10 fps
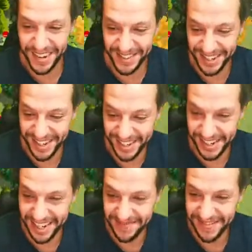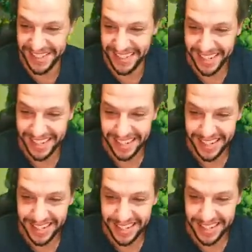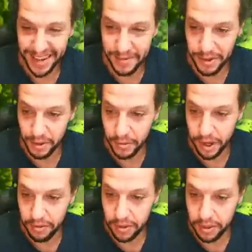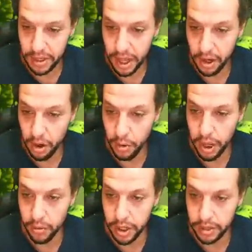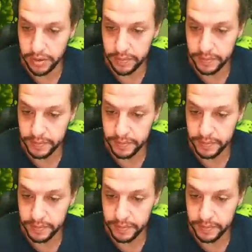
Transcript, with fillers: Welcome to the stream. I hope you're doing well. Yeah, go away, queen.